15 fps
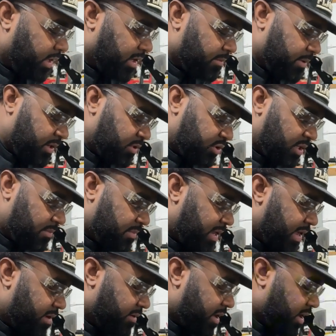I'm gonna jump
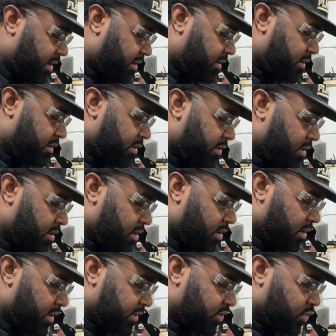down there,
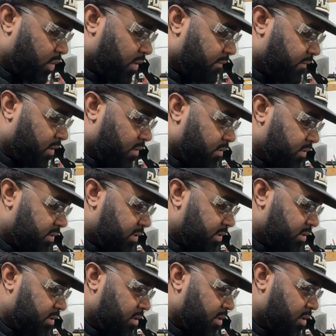It's 12 volts.
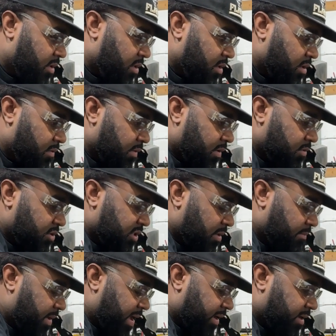We're gonna jump
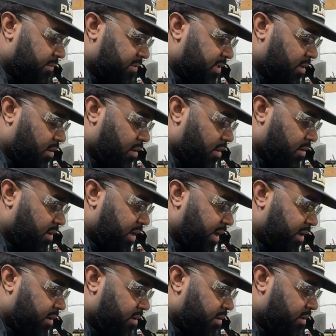back up to the
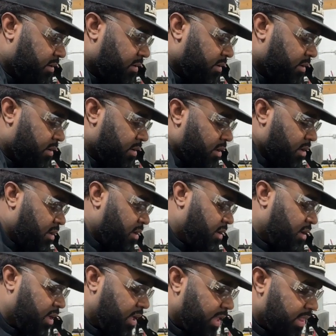alternator.
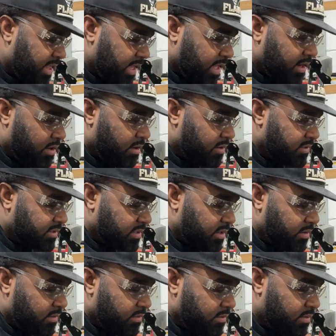And then
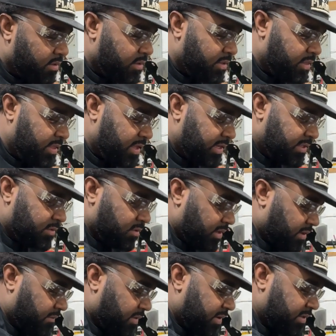also, this will
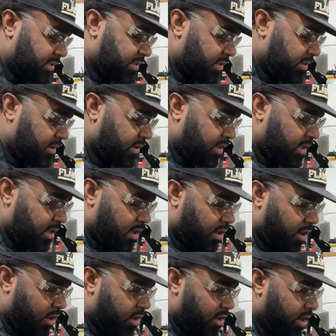give us
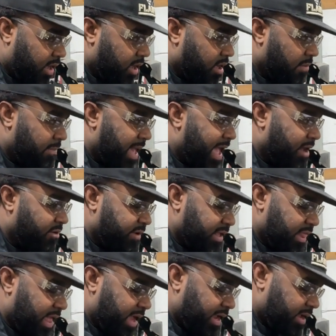our battery
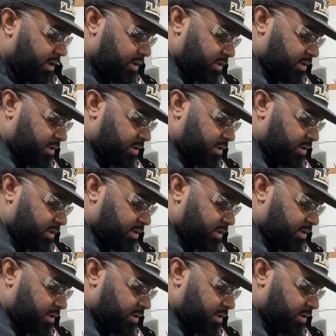light.